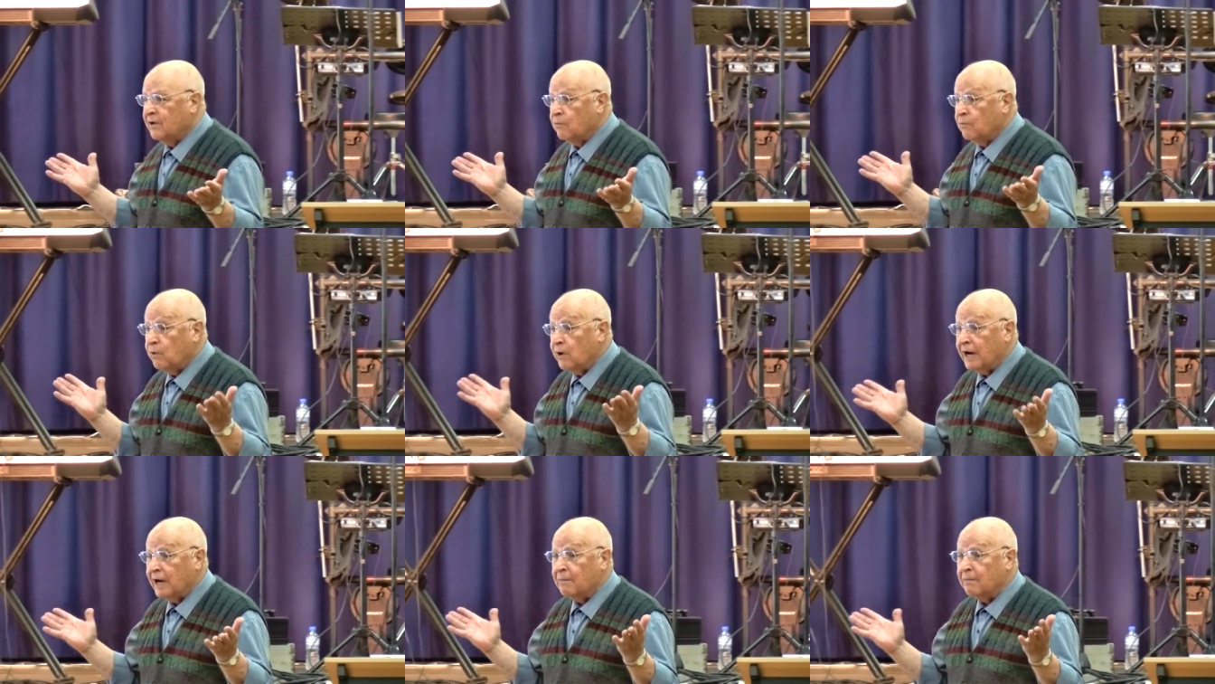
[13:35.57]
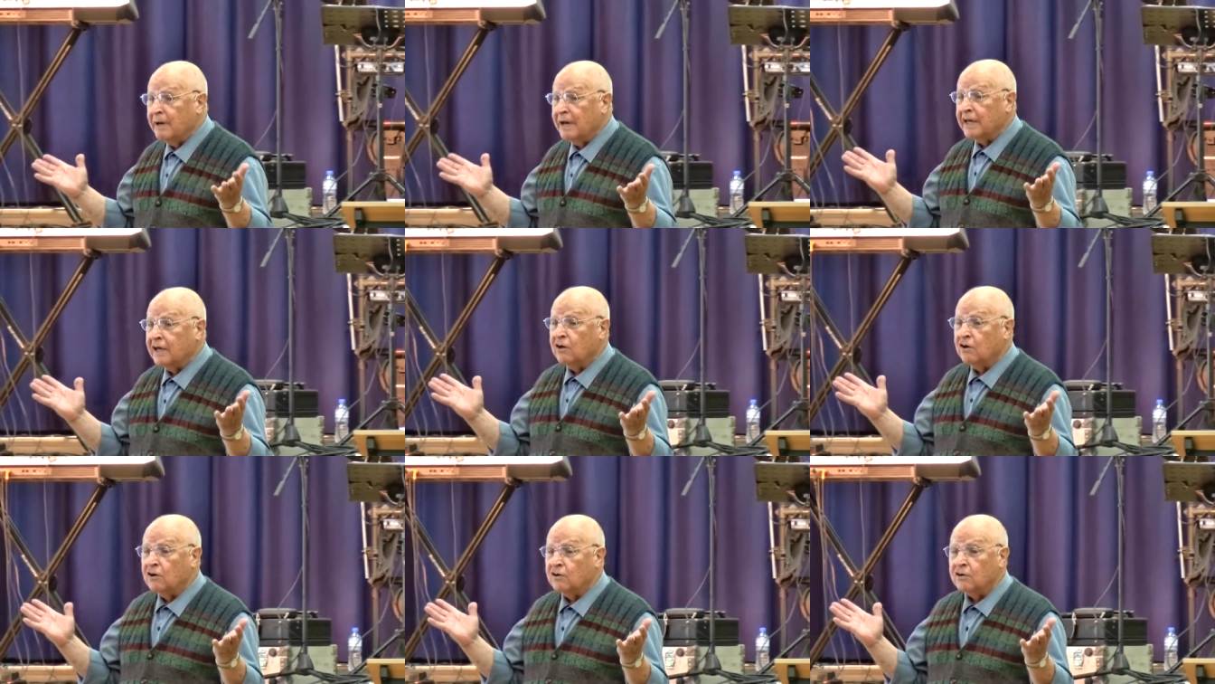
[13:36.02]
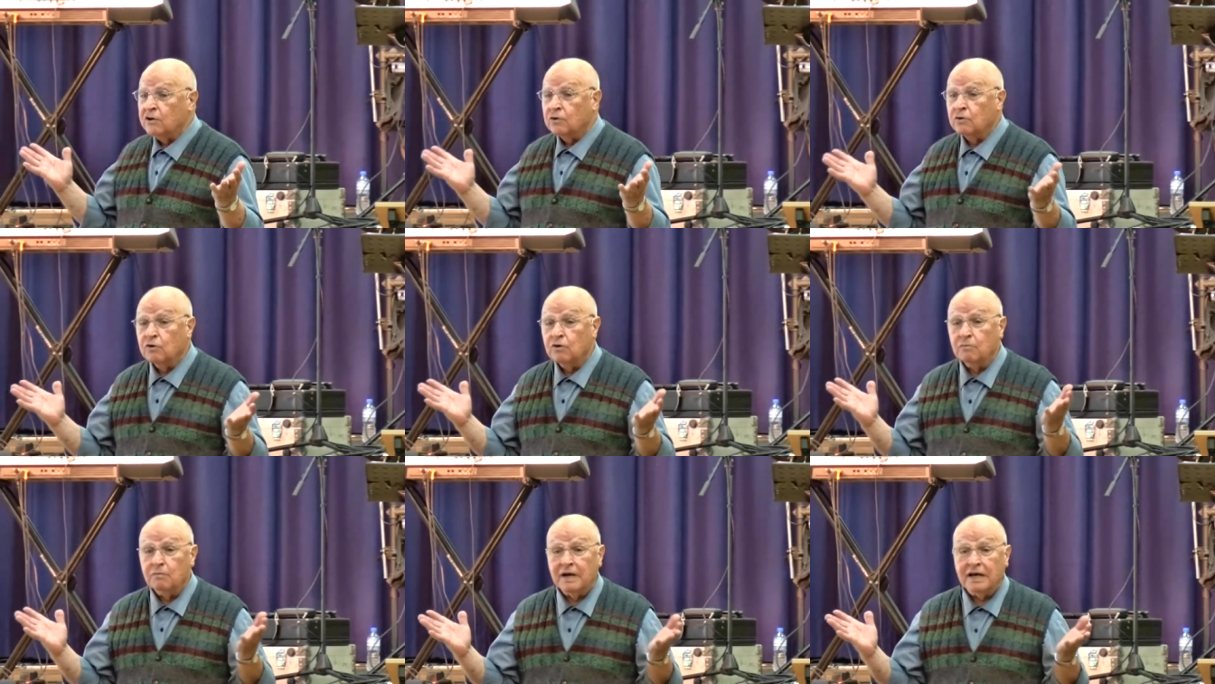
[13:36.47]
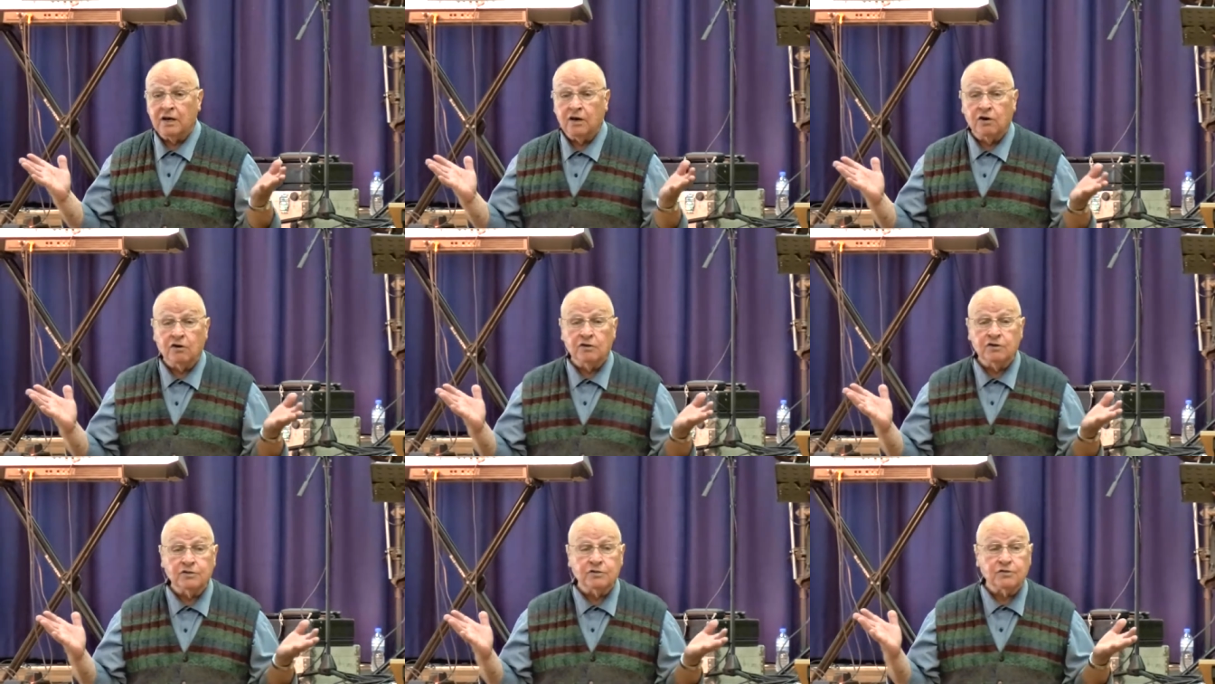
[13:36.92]
Where am I going? Who am I
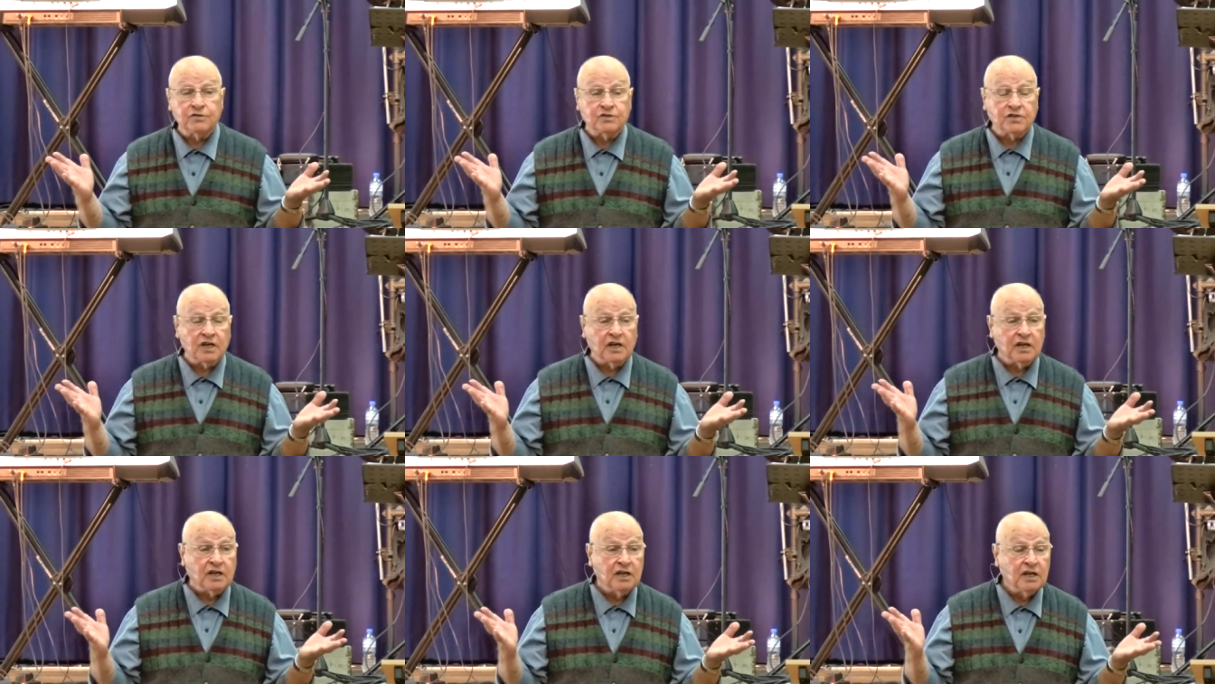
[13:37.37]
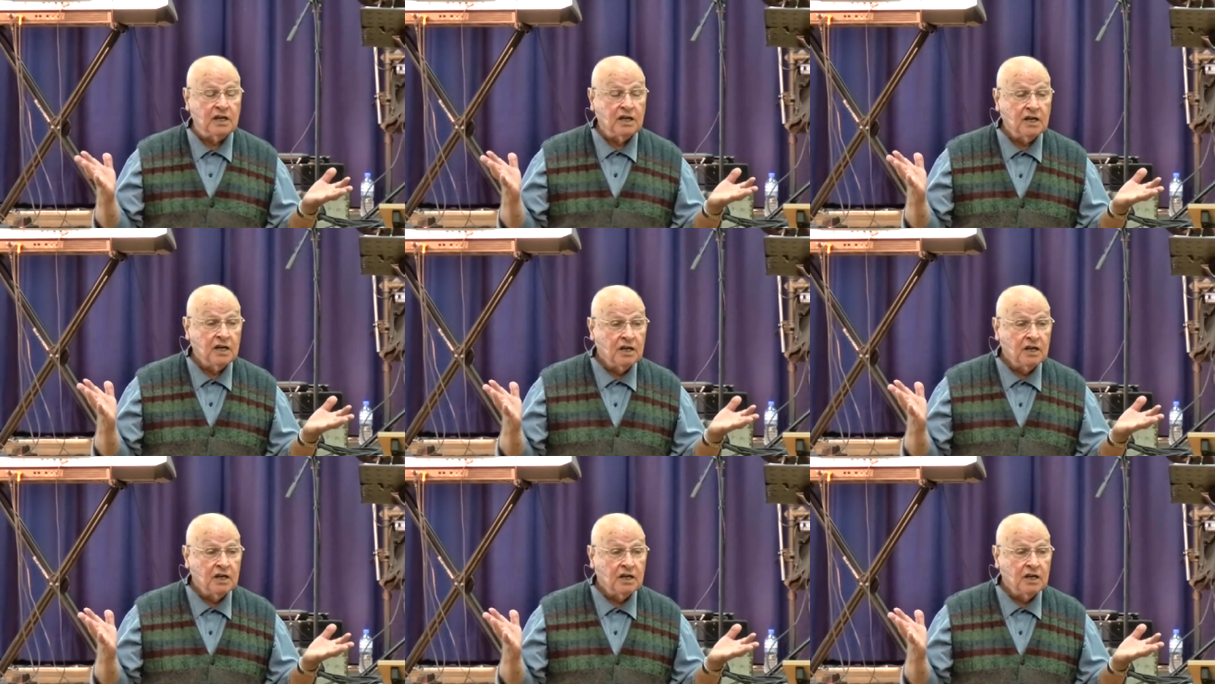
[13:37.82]
going to see?